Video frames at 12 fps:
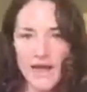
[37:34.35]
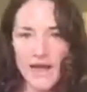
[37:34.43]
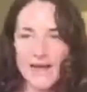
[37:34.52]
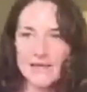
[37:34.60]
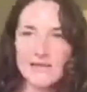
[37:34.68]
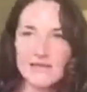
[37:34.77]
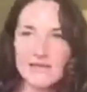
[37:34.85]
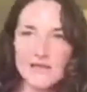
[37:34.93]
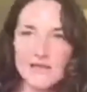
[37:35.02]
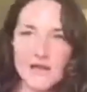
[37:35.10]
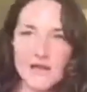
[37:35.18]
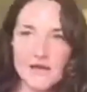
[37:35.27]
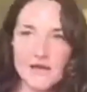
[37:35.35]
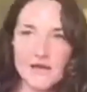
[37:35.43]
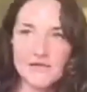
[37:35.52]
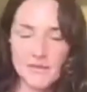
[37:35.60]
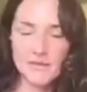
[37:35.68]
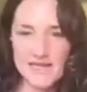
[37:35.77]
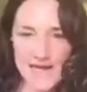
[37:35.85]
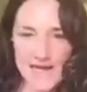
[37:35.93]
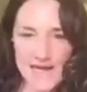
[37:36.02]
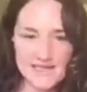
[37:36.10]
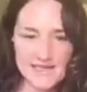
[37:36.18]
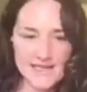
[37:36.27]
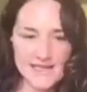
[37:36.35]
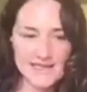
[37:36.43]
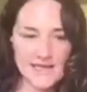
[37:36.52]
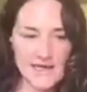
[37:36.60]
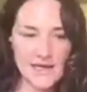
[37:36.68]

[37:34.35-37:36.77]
and you know supplements in excess